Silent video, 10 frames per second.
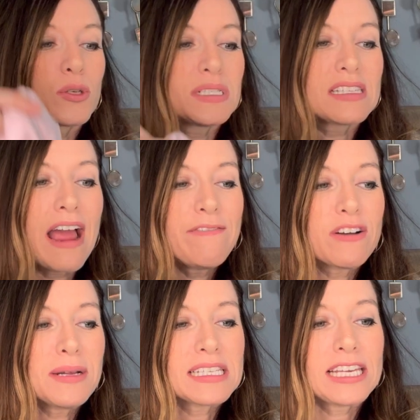aside
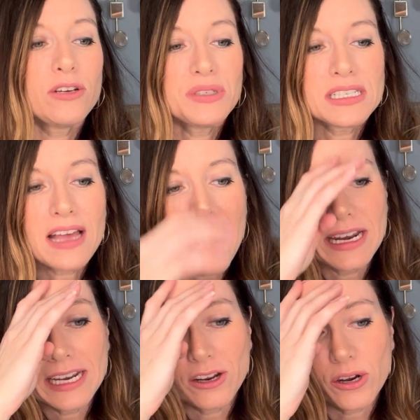from its cute design
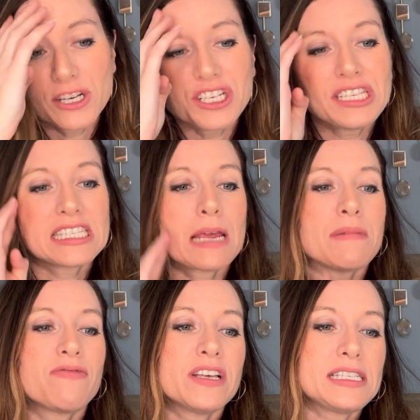and encouraging
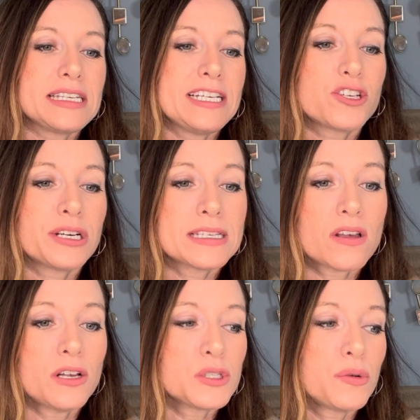statement, this t-shirt is
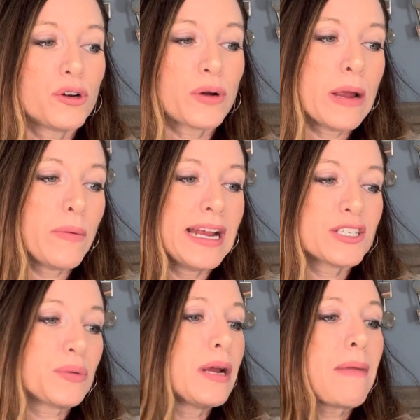also a great way
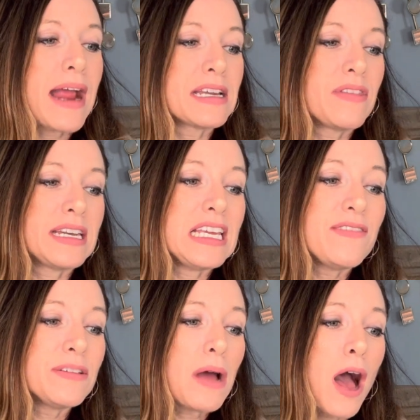to remind it that
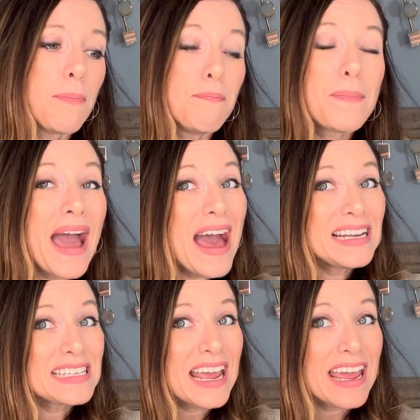even on
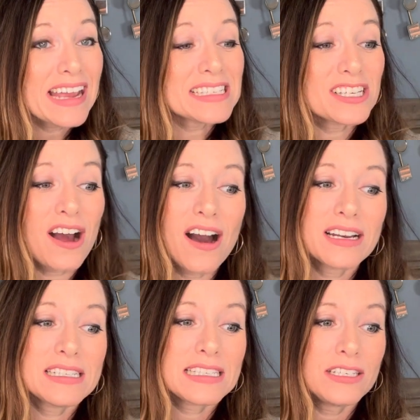bad days, God
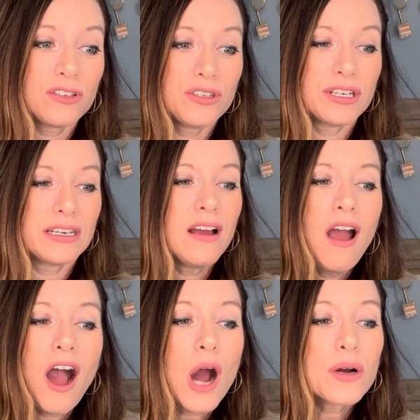is still good.
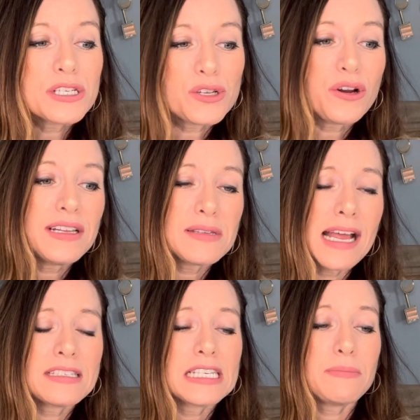Our
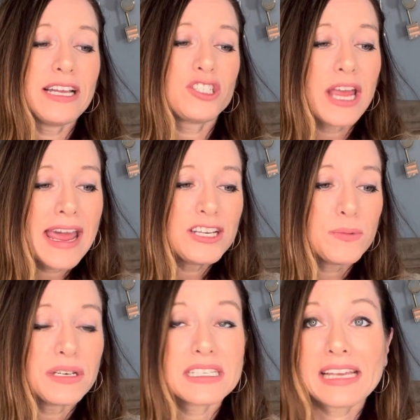circumstances may change,
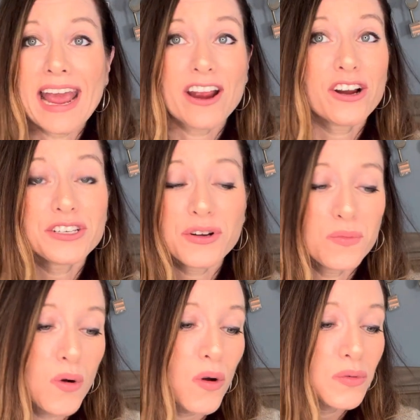but his character
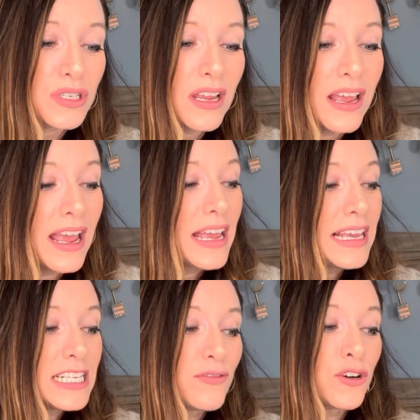won't.
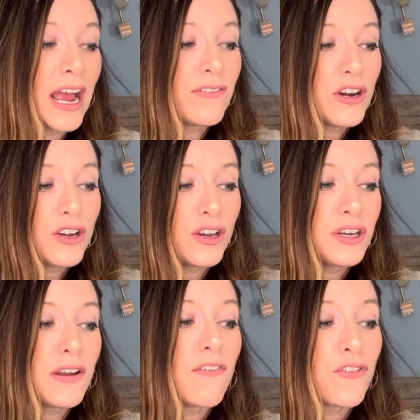He's forever
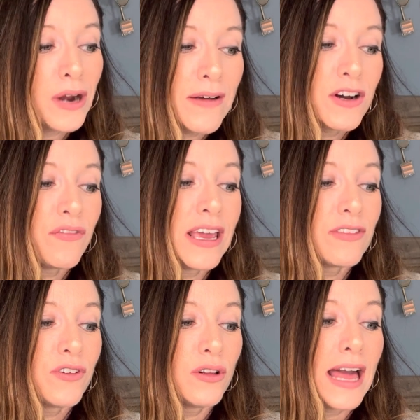good, forever
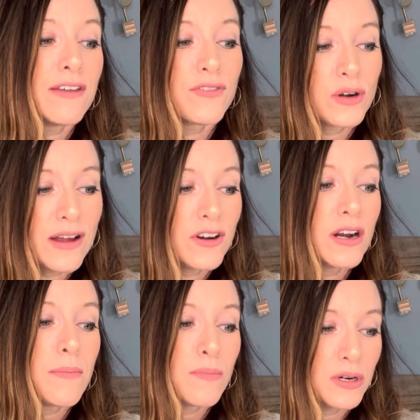faithful, and
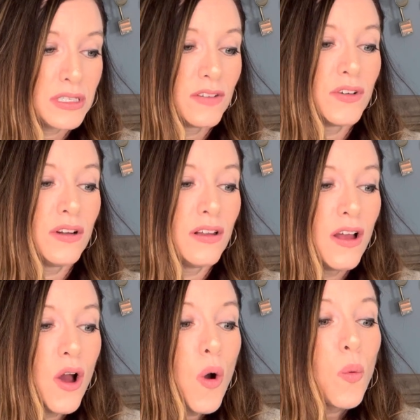forever merciful.
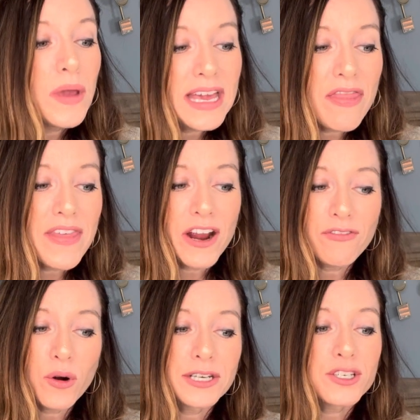We can
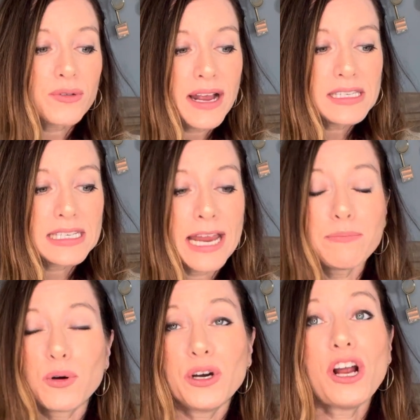therefore trust
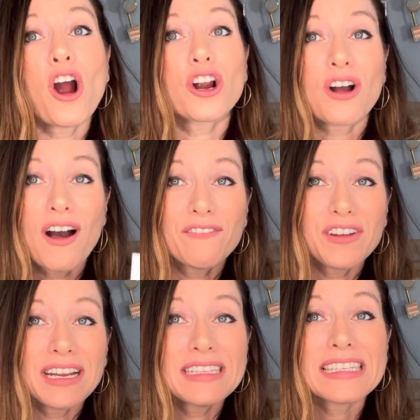and put our
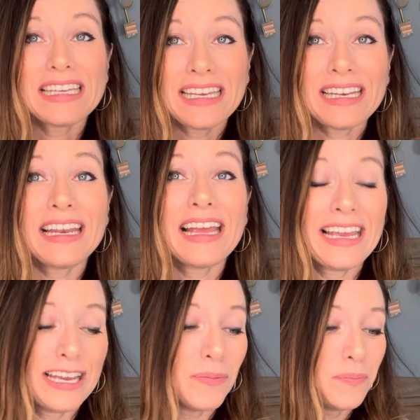confidence in him.